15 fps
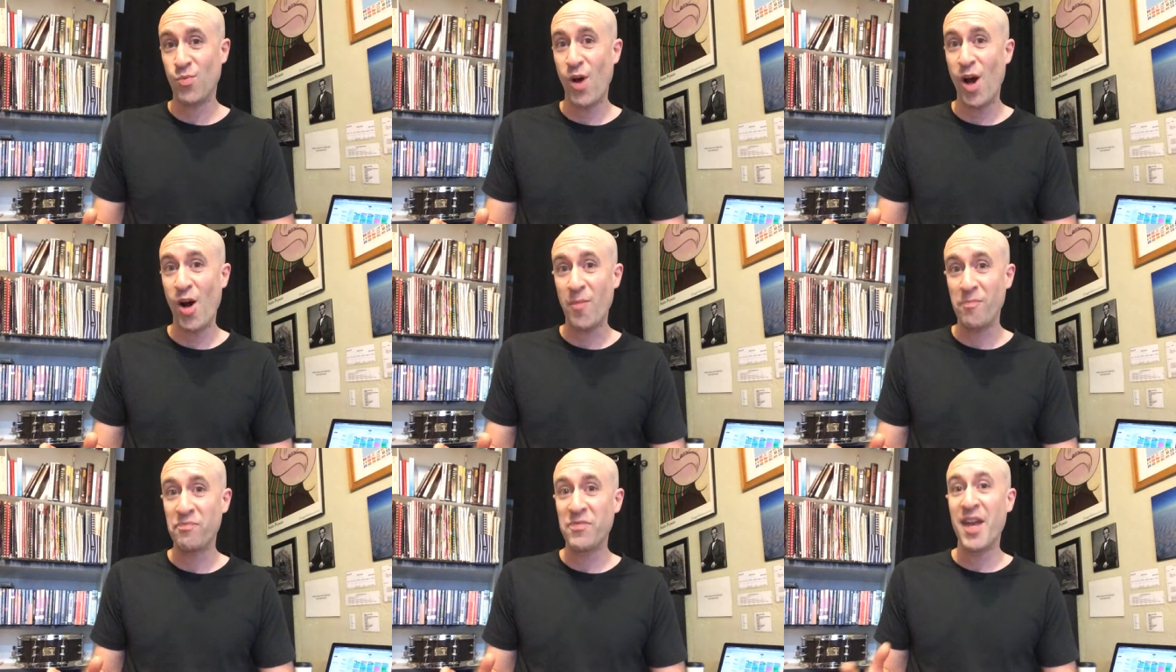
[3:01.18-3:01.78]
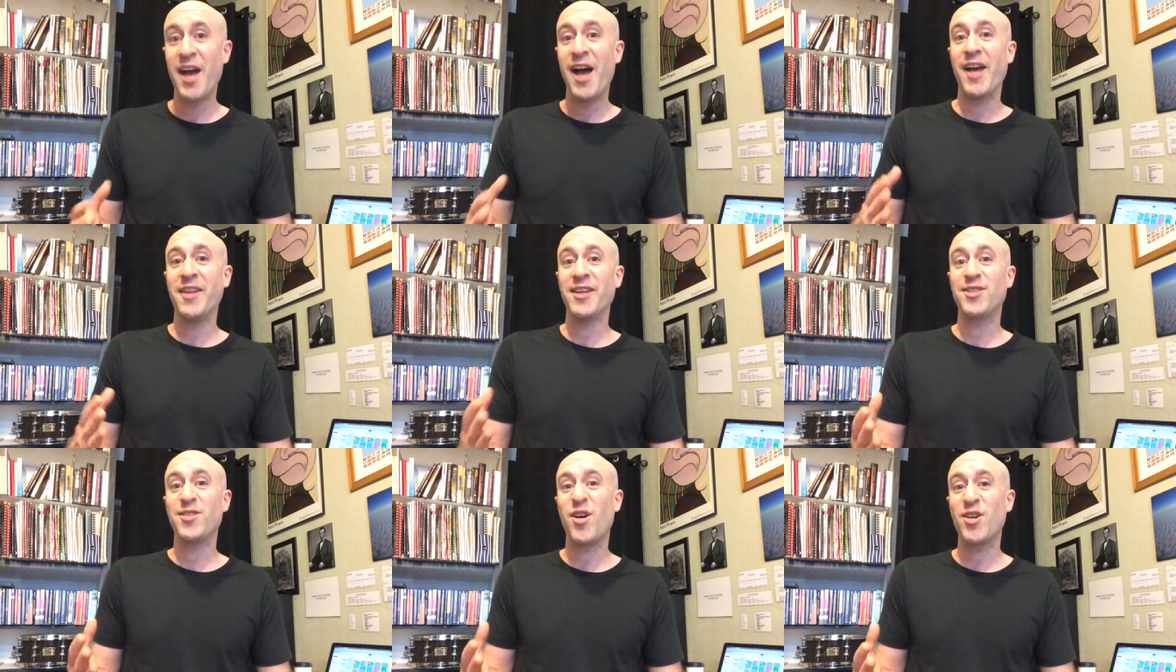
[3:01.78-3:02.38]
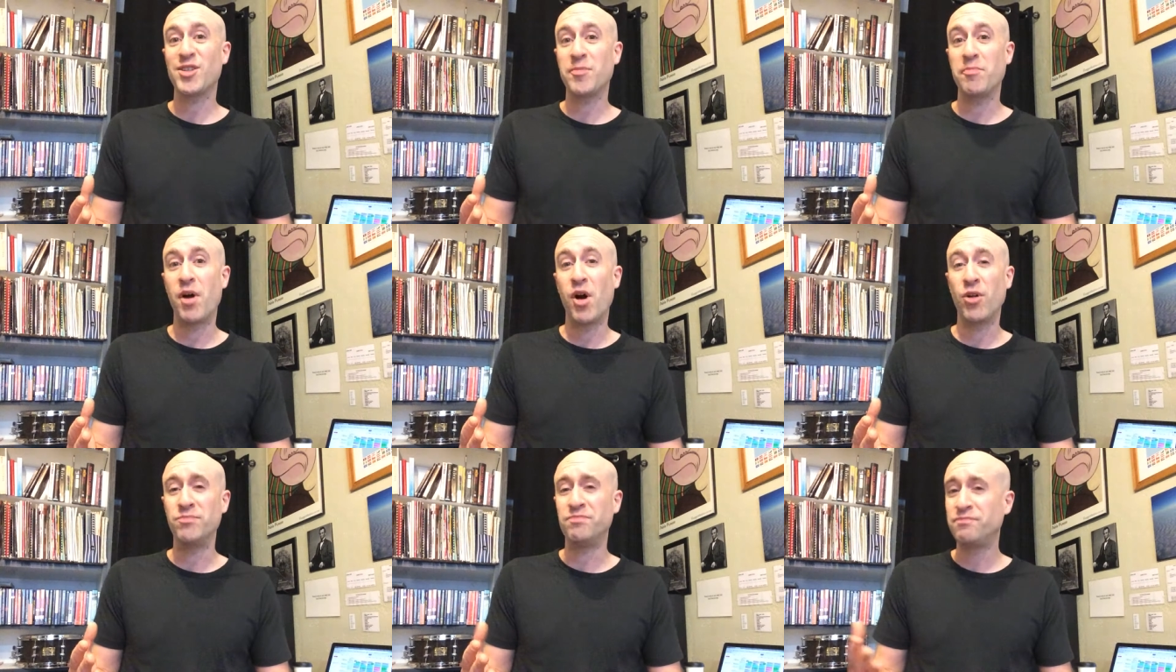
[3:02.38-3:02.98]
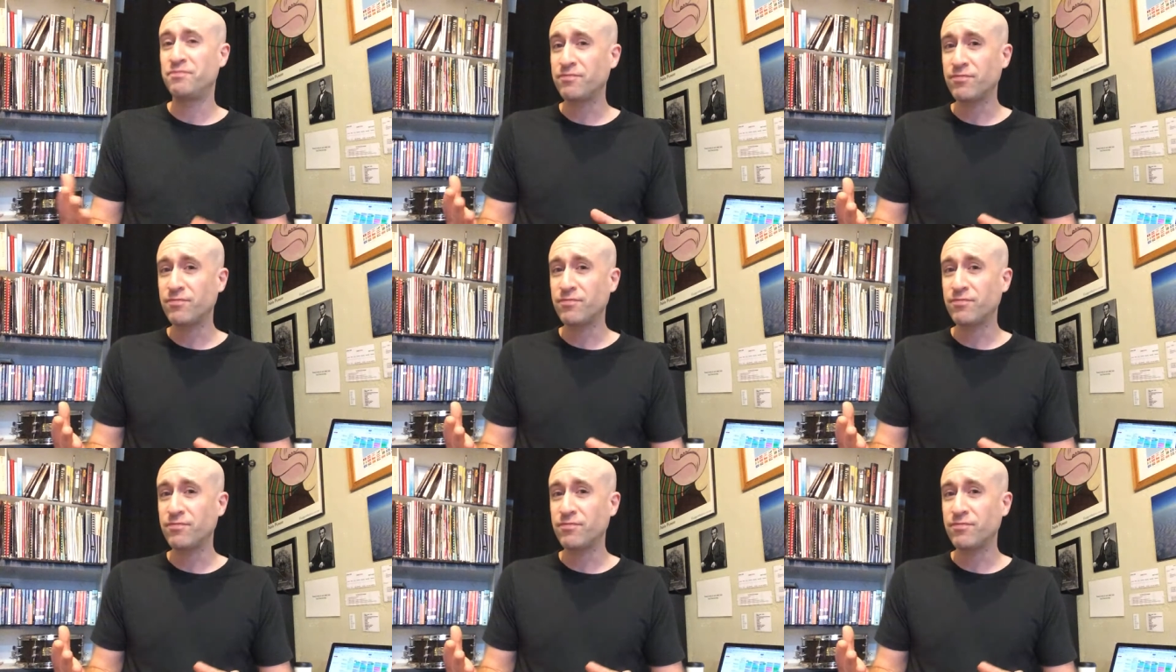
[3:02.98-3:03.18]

well. And that talks about